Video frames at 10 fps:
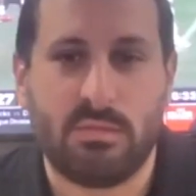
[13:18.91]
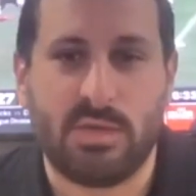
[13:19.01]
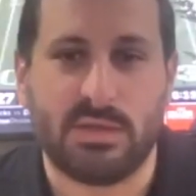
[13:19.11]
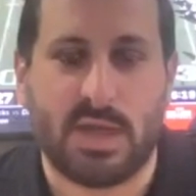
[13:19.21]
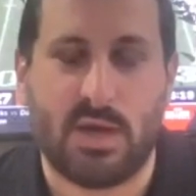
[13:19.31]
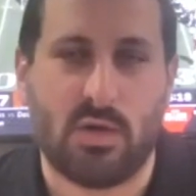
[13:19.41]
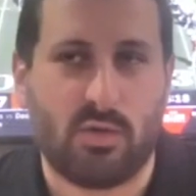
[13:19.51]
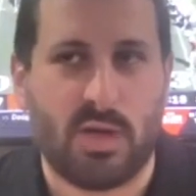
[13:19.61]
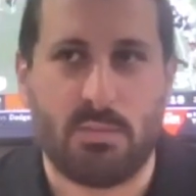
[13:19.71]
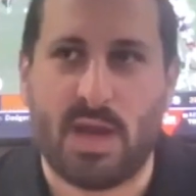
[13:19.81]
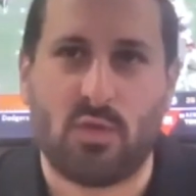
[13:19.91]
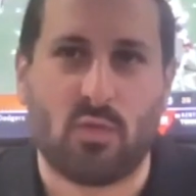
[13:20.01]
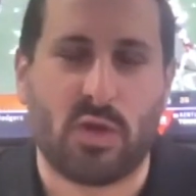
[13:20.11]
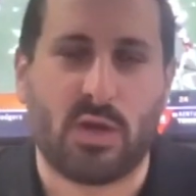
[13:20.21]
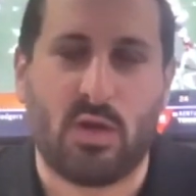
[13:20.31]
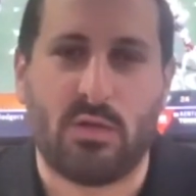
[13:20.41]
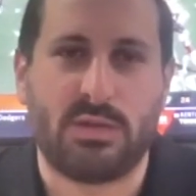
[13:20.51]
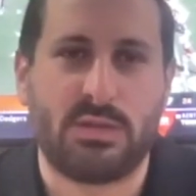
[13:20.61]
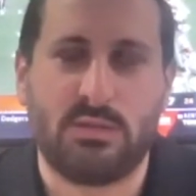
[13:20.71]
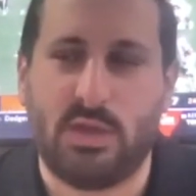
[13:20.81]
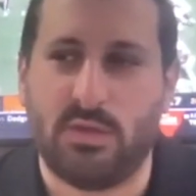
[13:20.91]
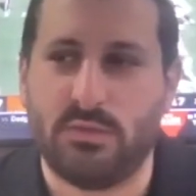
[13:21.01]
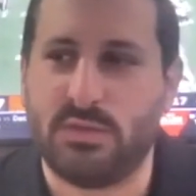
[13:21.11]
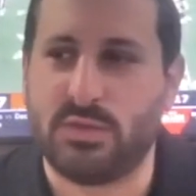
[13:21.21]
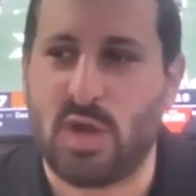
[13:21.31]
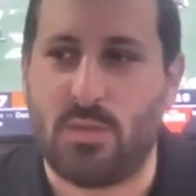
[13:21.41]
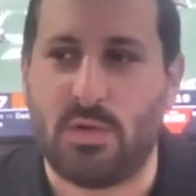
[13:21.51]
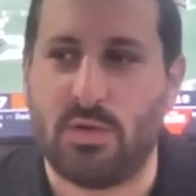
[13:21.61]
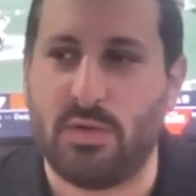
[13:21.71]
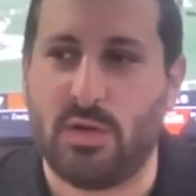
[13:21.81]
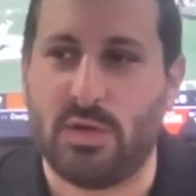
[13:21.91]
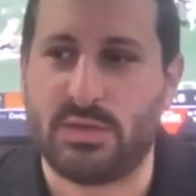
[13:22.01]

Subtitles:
As I heard Greg McElroy call it, describe it earlier.